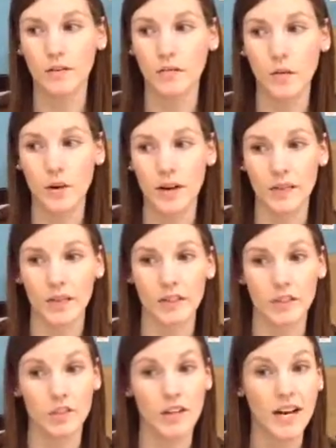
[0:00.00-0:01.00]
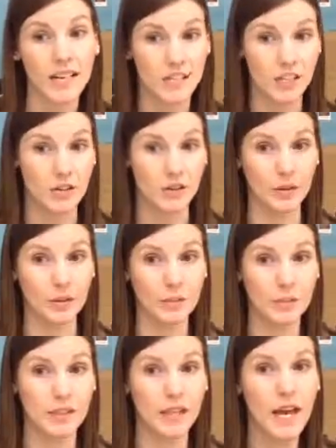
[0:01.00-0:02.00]
For the strategy
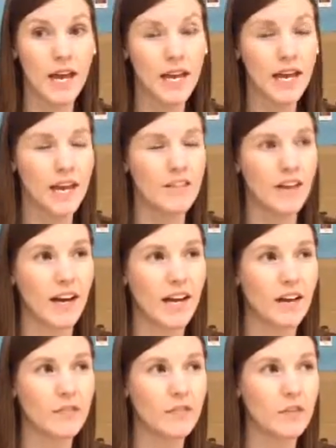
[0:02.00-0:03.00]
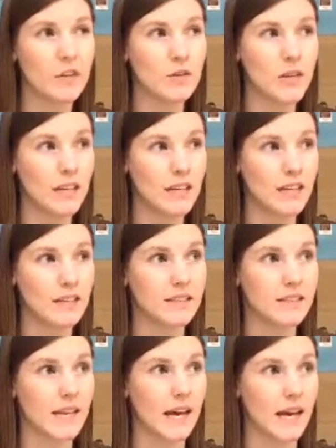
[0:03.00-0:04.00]
groups, if I have a few
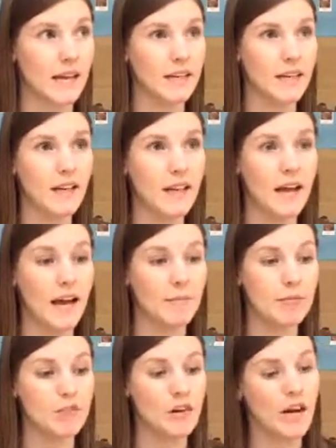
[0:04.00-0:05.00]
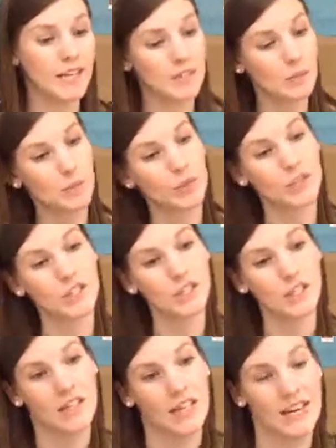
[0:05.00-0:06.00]
kids that I'm trying to push
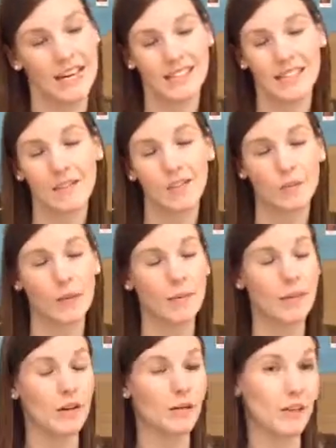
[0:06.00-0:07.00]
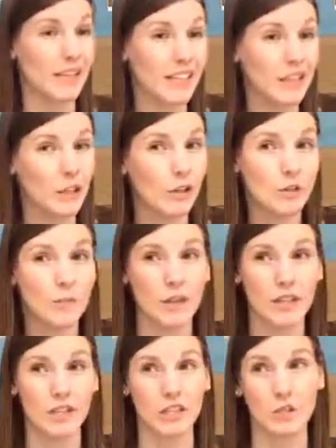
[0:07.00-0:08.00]
to that next level, maybe they're really close,
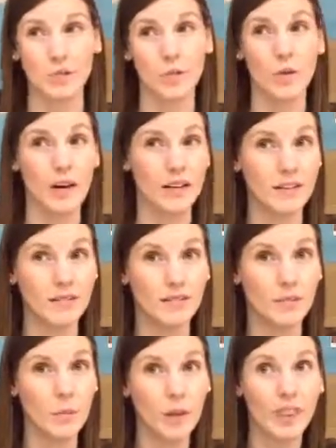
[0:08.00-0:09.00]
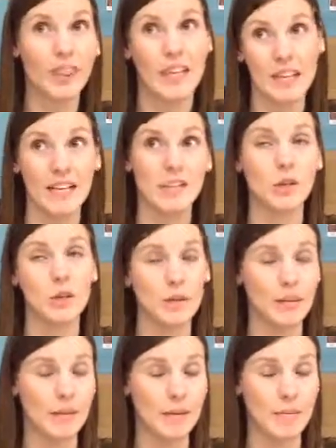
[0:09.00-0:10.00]
but there's just one thing that's
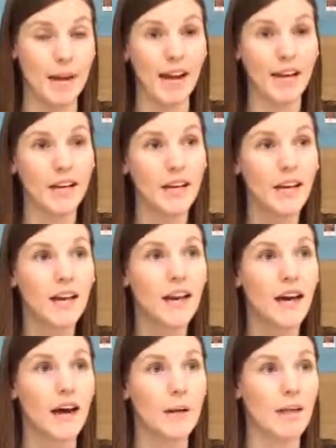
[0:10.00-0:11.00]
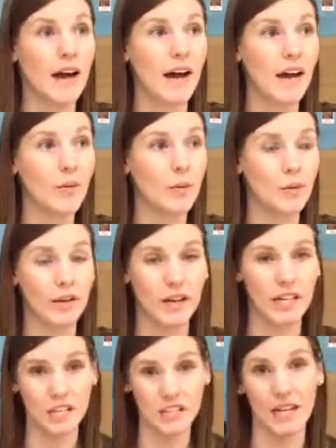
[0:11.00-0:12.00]
holding them back, I will
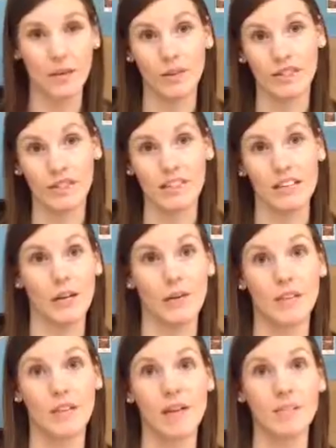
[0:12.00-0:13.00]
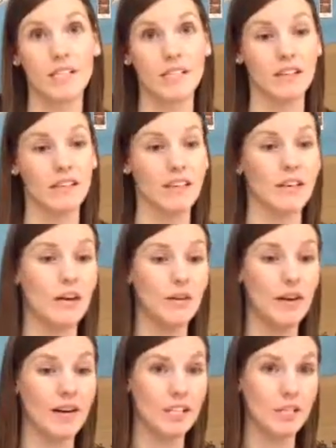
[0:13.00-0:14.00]
work on just that one skill with them until they are
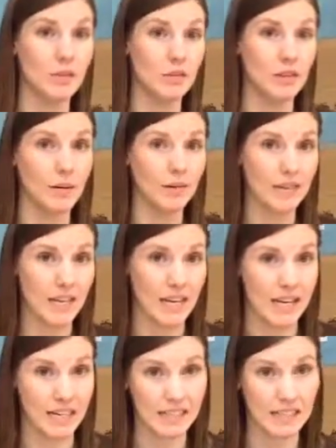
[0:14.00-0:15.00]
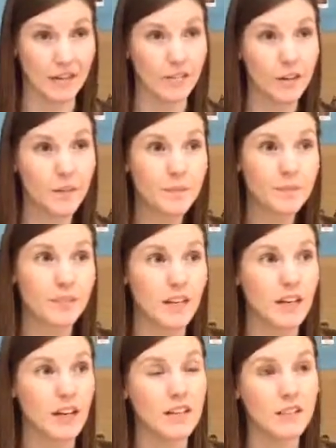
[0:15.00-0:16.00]
ready to move up to that next level.
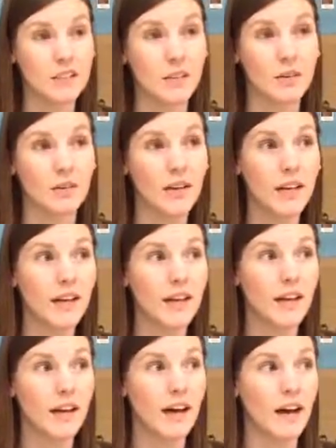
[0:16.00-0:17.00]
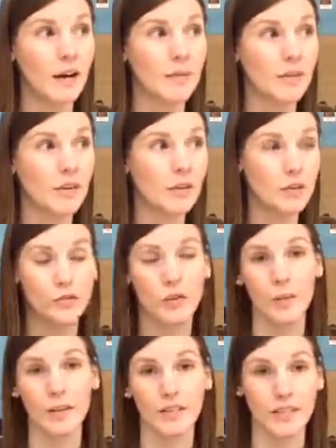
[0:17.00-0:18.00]
And also, through
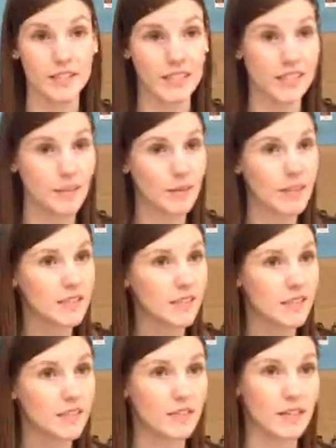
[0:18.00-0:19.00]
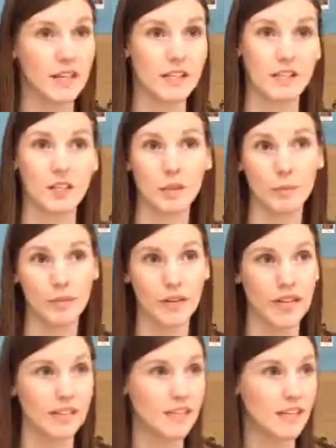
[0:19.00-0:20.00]
formative assessments, if there's a group of
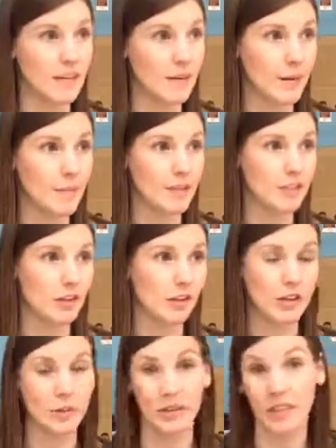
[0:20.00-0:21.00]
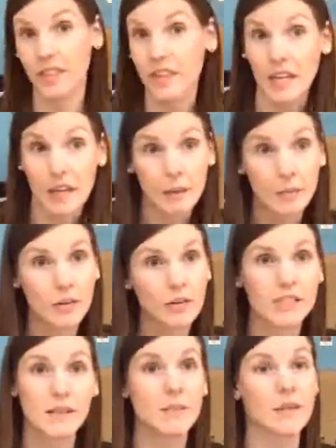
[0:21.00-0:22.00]
kids that are maybe struggling with theme
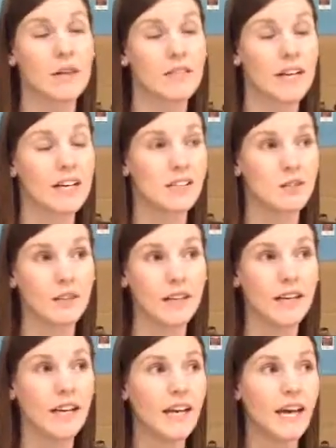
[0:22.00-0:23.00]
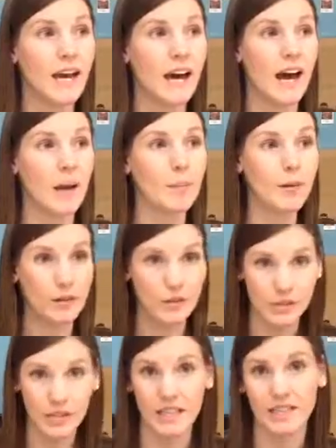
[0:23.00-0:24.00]
or something of that sort, I'll pull
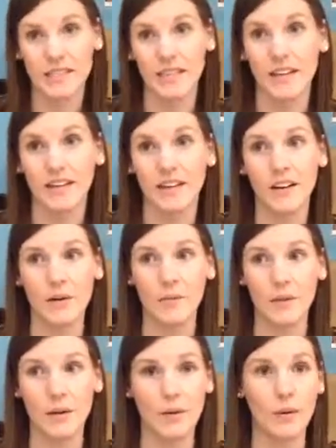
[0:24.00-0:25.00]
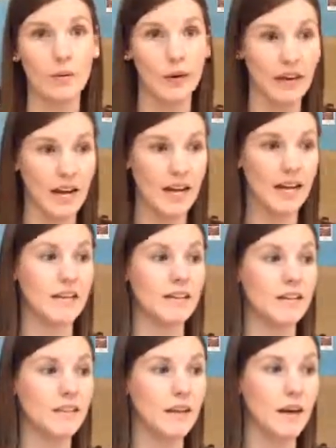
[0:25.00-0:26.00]
those kids together and we will work
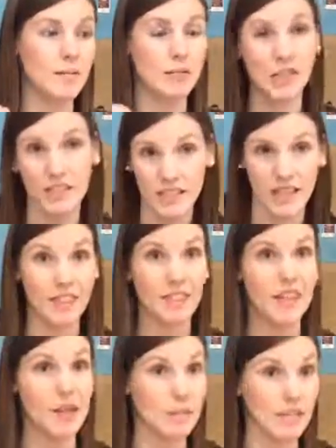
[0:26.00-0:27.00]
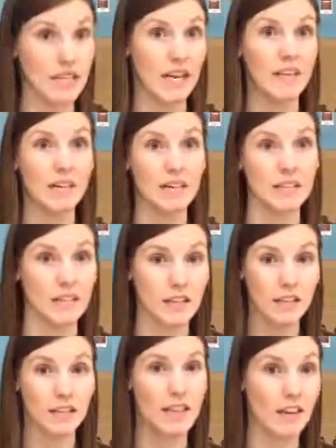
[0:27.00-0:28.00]
on just on theme together
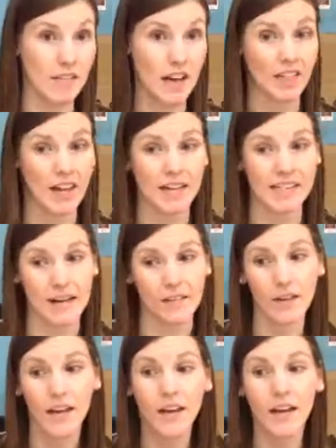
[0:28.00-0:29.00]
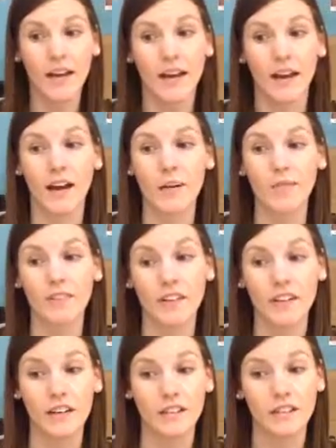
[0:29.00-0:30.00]
until they've got that down.
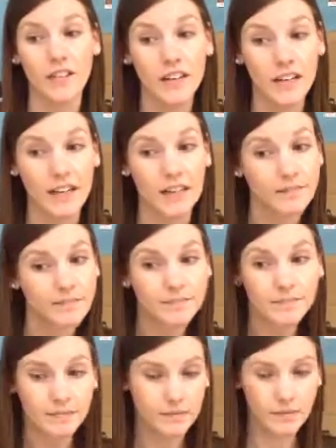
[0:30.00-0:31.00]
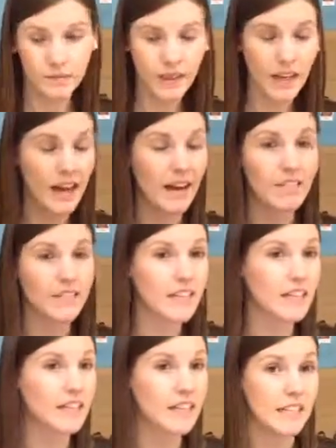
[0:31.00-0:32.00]
For conferring, every
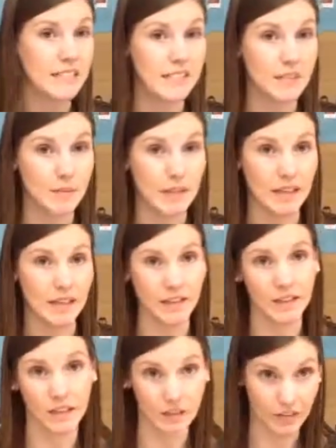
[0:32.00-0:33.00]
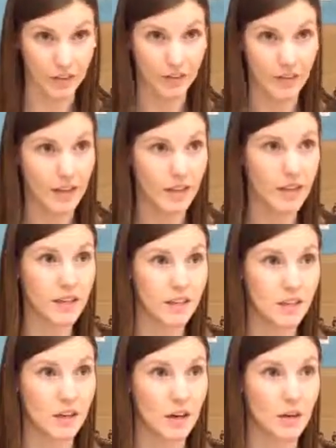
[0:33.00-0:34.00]
kid needs to be conferred with.
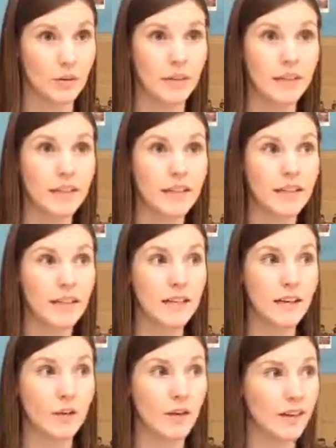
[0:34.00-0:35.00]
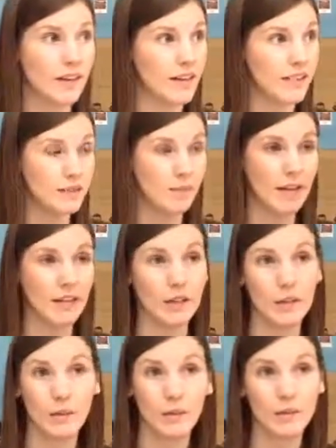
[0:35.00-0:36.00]
So whether it's my
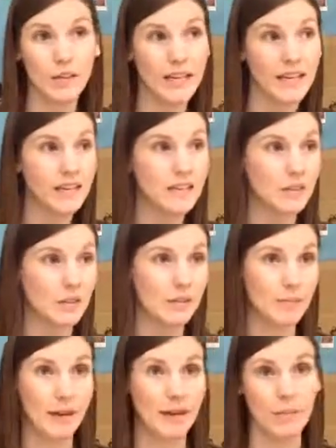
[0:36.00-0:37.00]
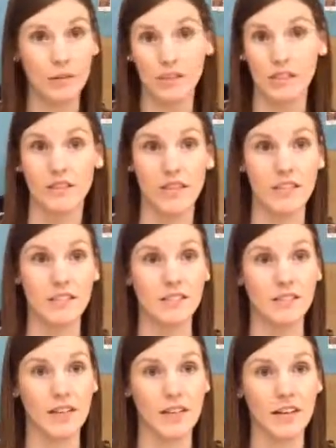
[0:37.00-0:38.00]
low kids or my most
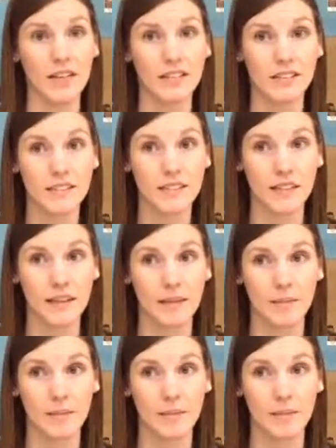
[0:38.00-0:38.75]
advanced readers,